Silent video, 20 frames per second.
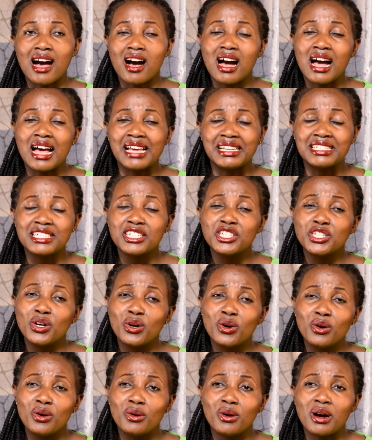didn't
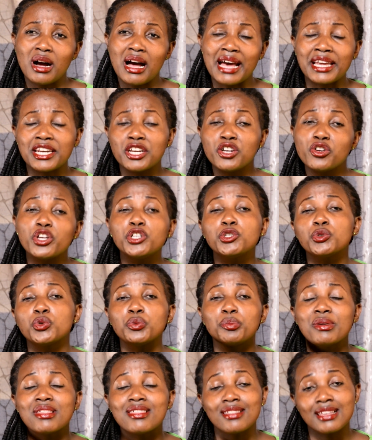know it would
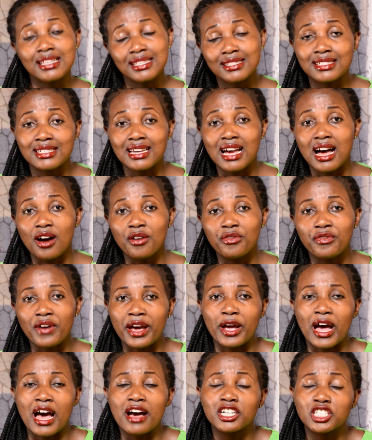be this tough.
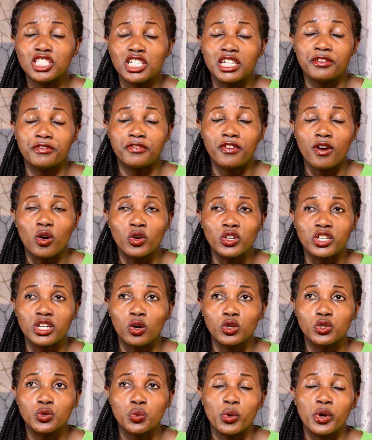I actually found
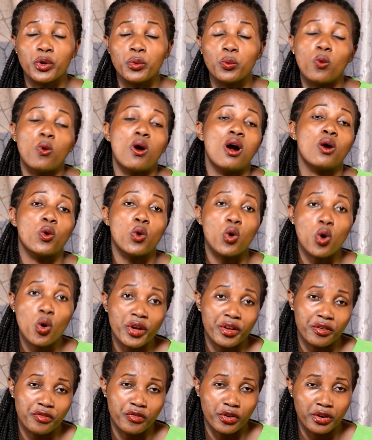out when we were
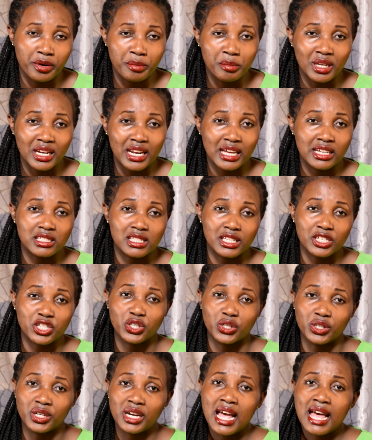going for
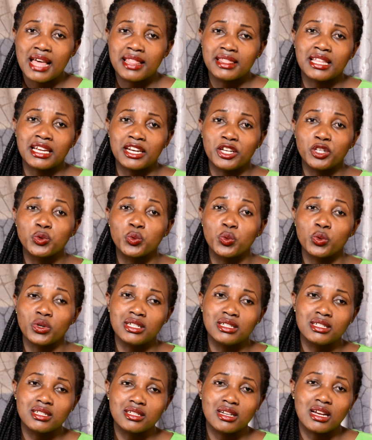immunization that it
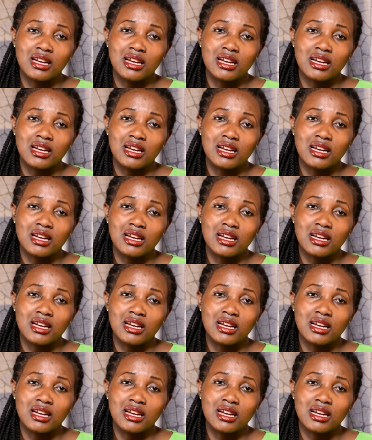would